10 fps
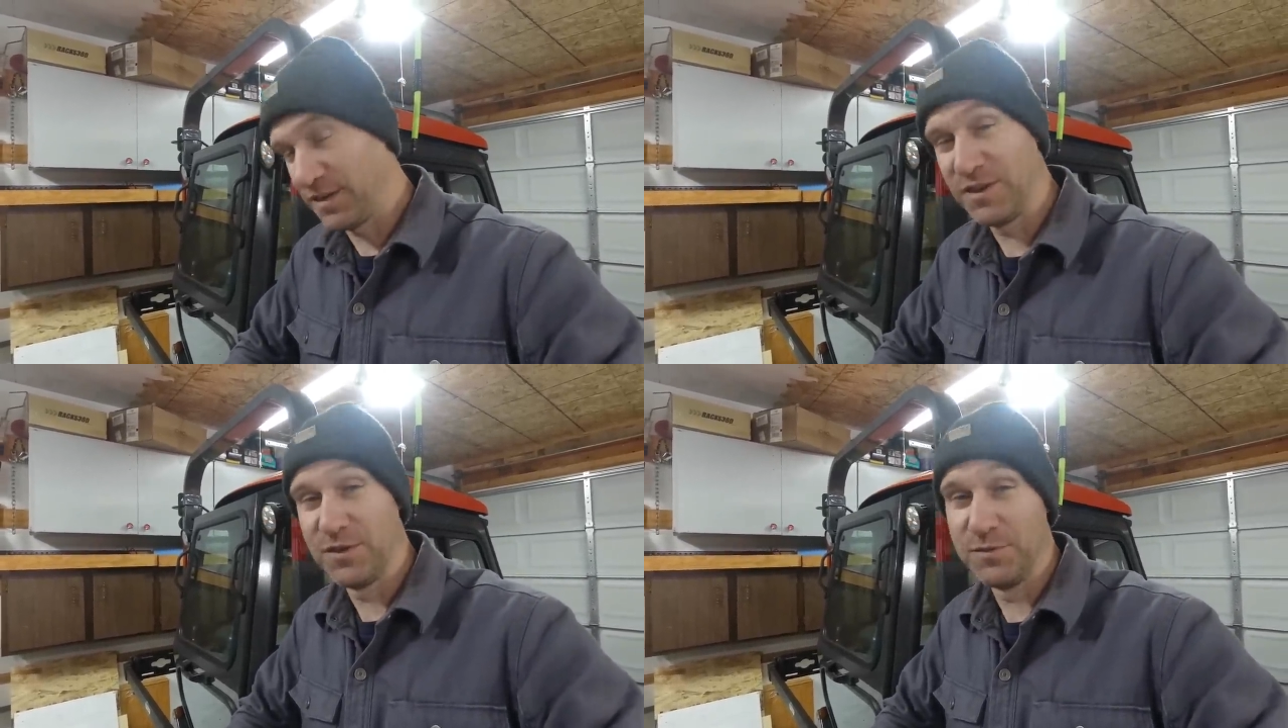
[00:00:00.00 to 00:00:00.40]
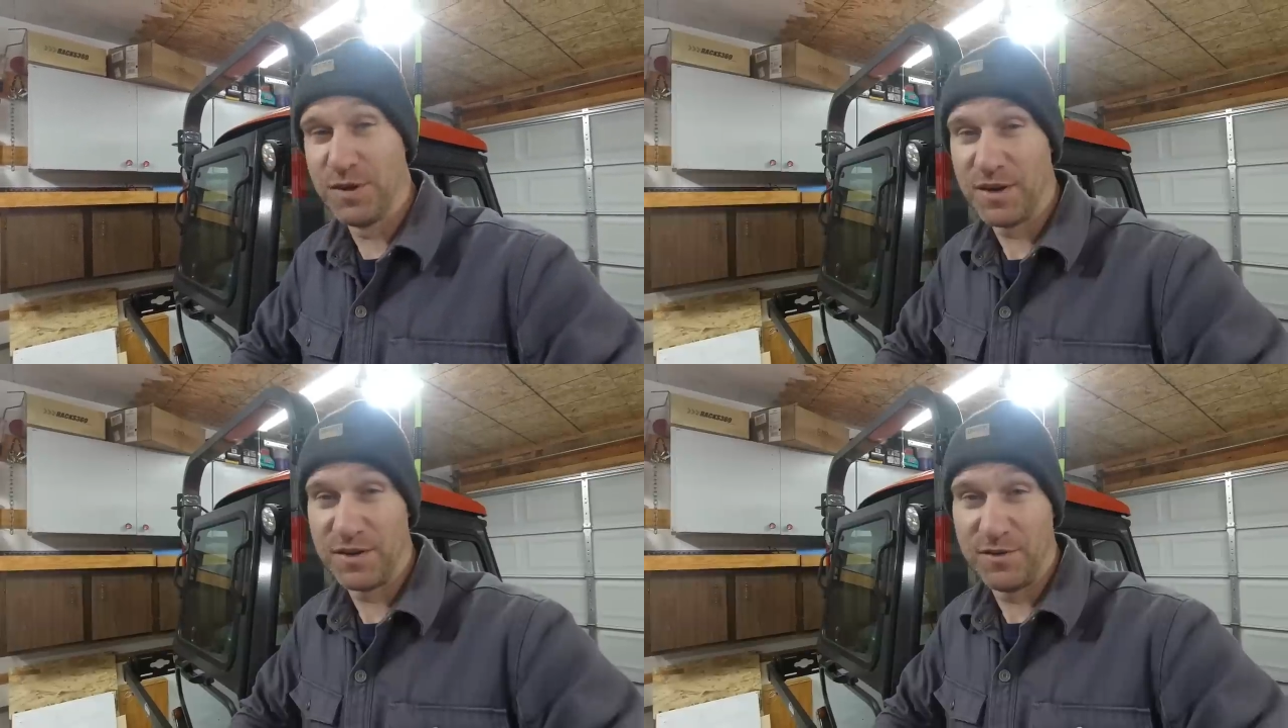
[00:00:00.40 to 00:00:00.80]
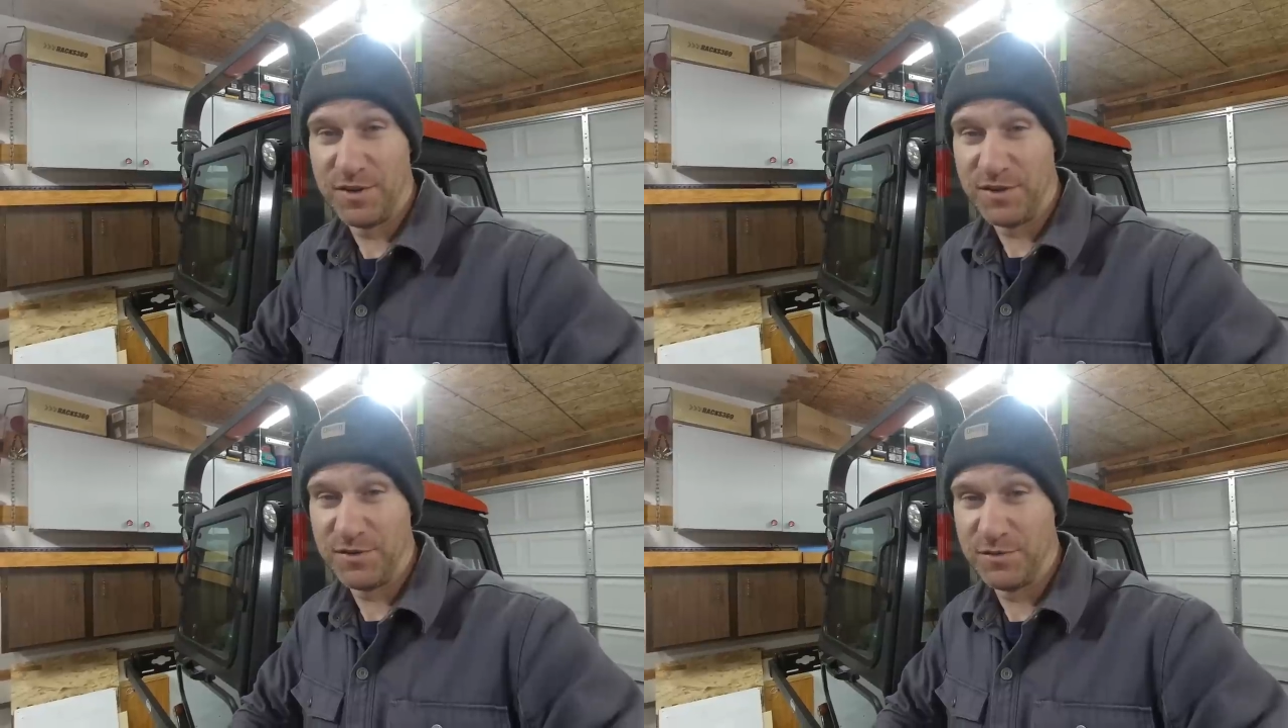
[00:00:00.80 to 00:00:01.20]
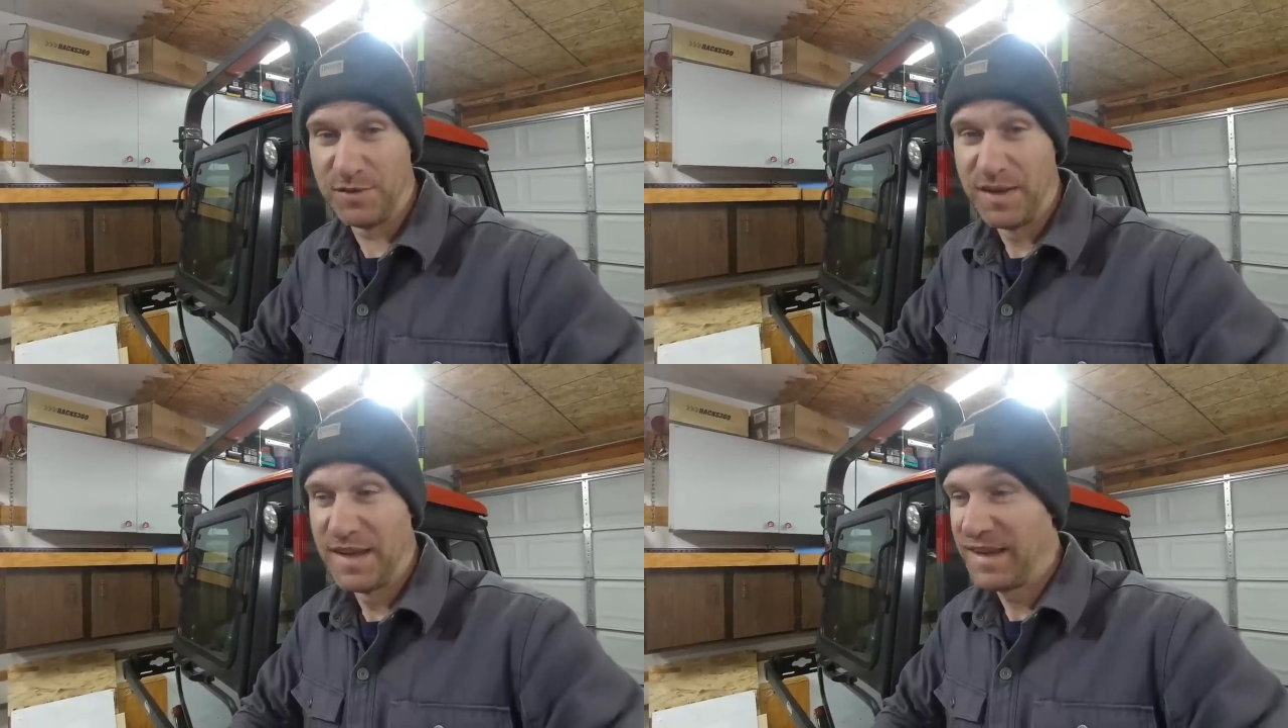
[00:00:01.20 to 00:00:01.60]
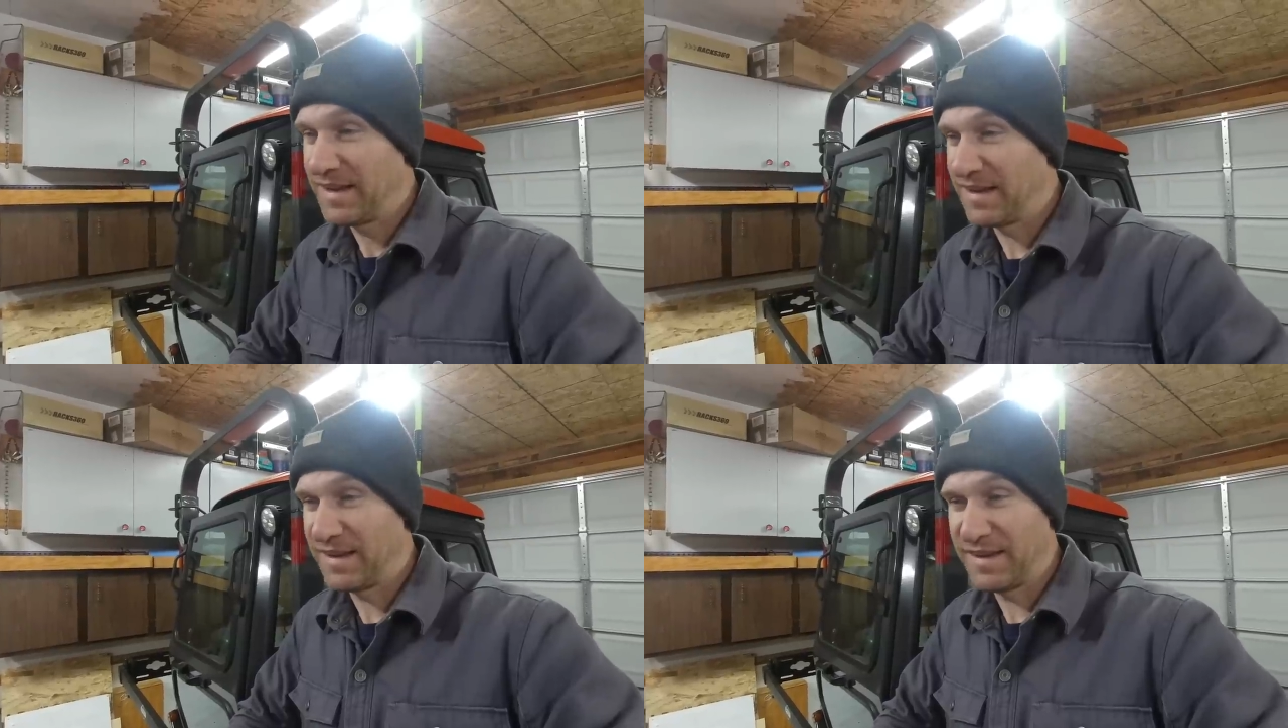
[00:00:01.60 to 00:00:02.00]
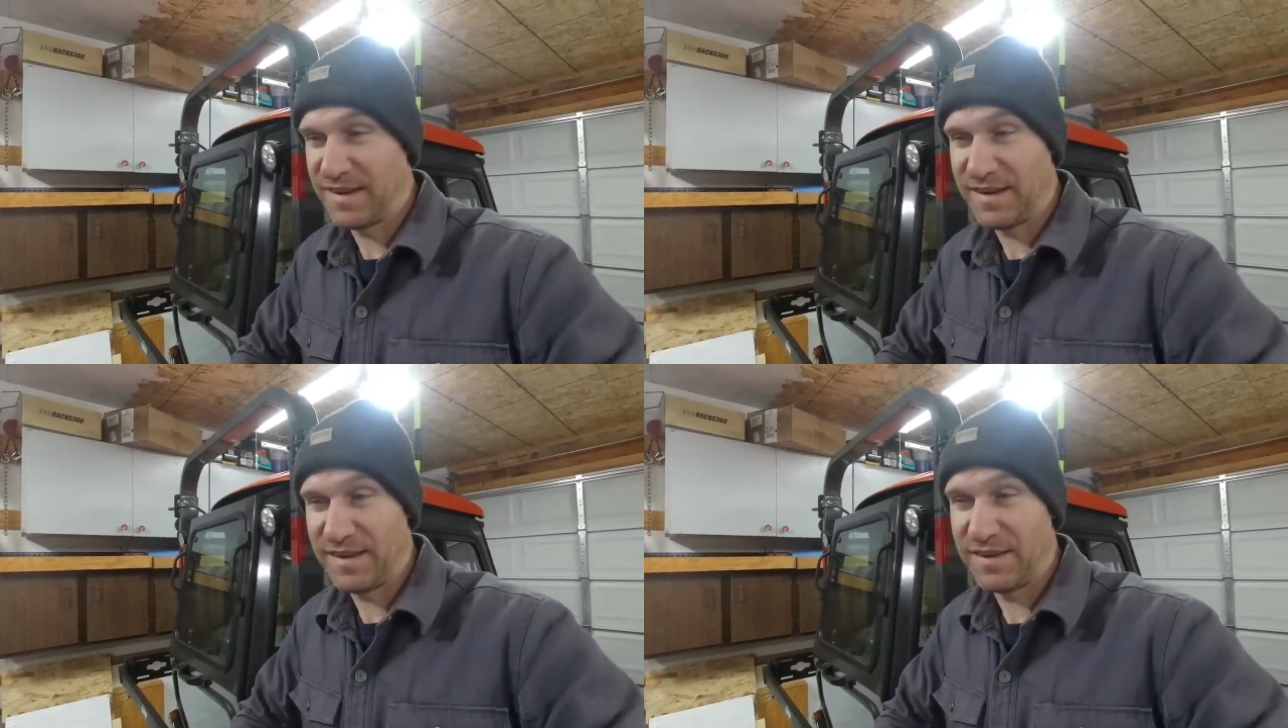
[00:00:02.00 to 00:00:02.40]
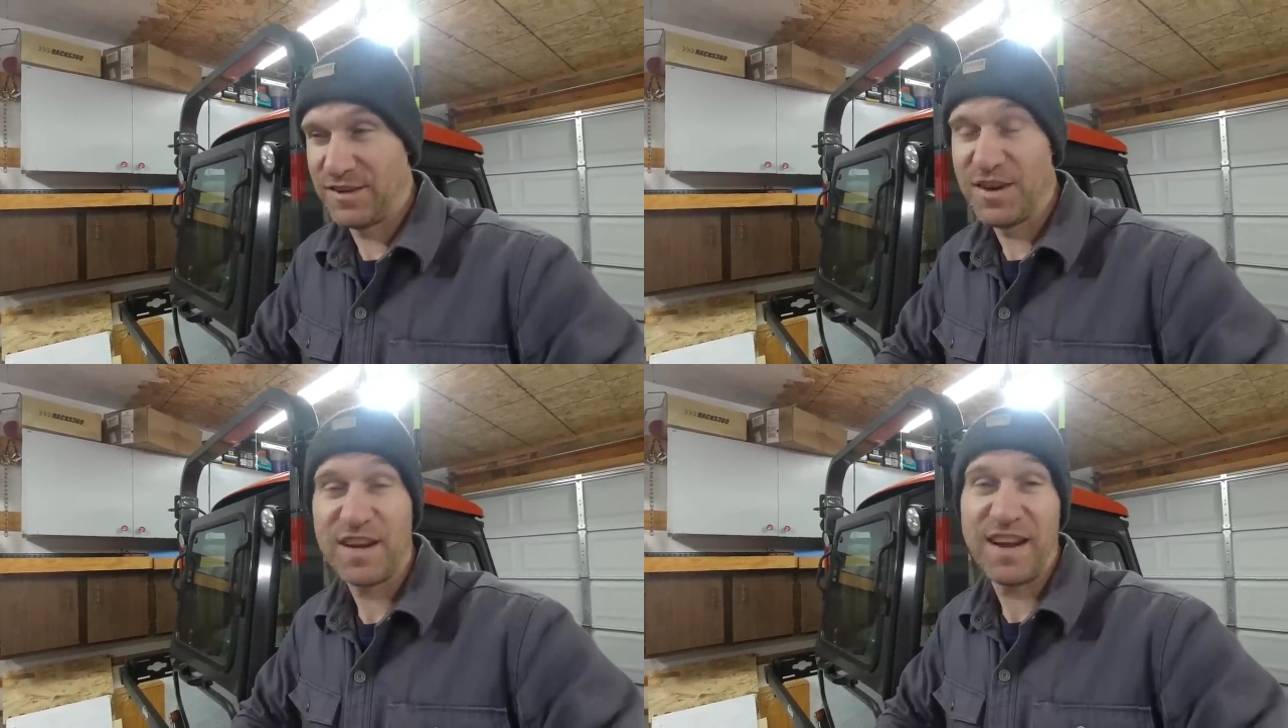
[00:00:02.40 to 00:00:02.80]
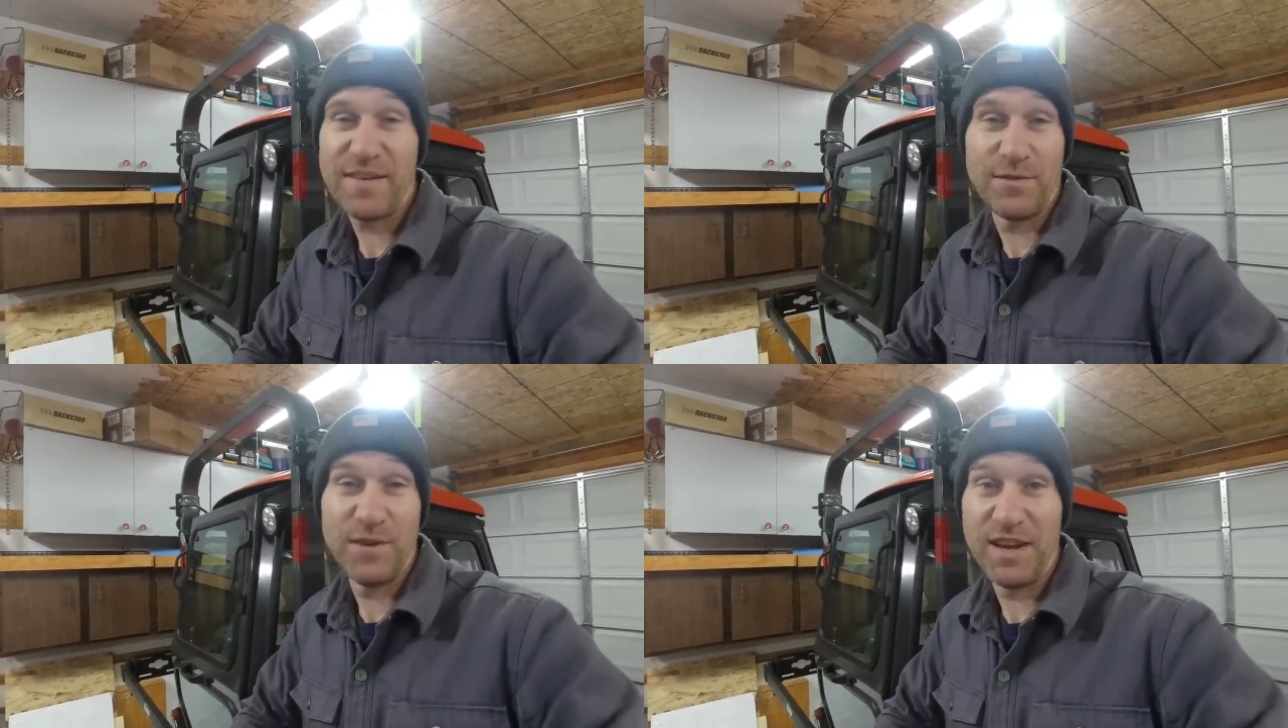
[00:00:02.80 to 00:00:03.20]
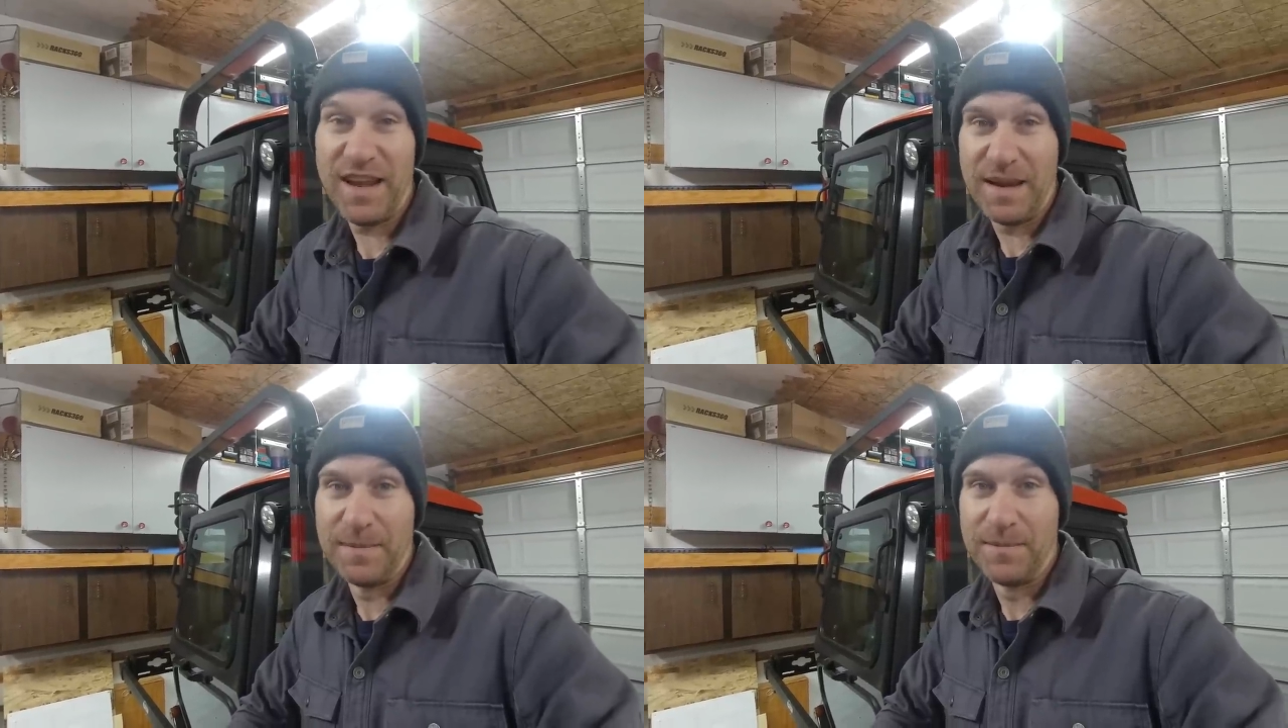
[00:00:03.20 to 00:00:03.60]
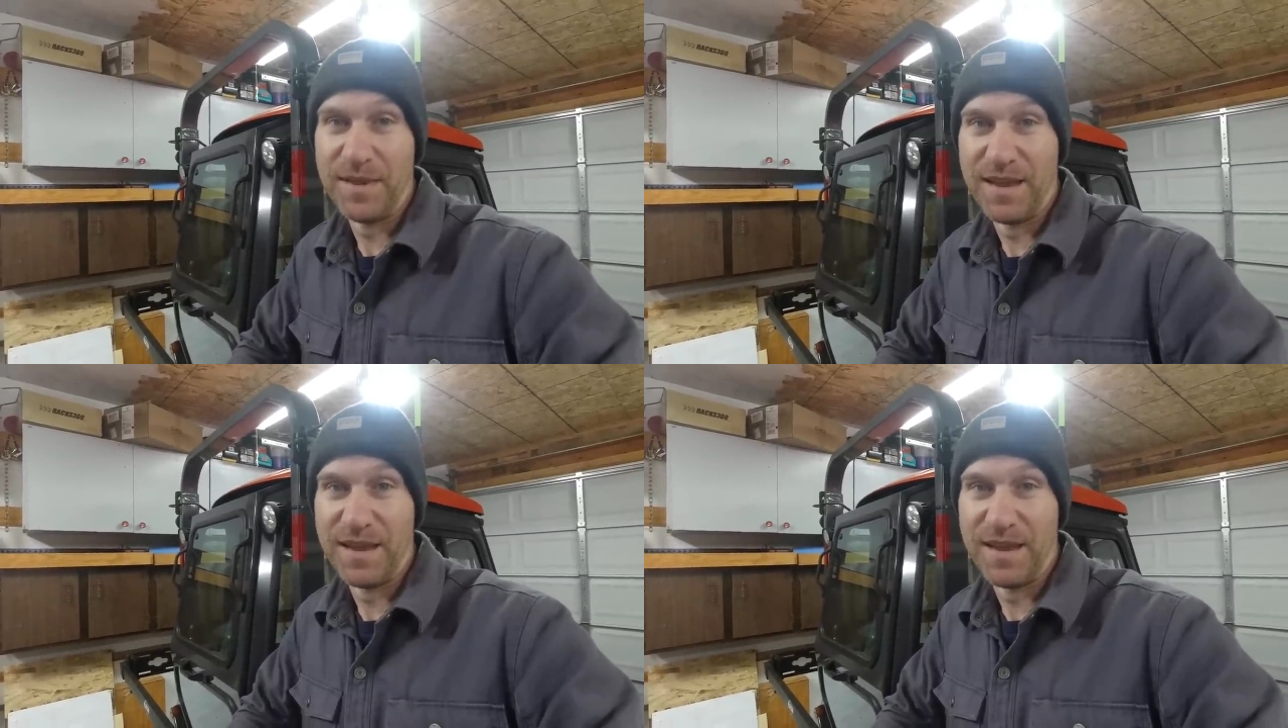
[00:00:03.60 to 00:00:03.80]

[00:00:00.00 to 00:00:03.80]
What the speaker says: you're not going to have a fun day.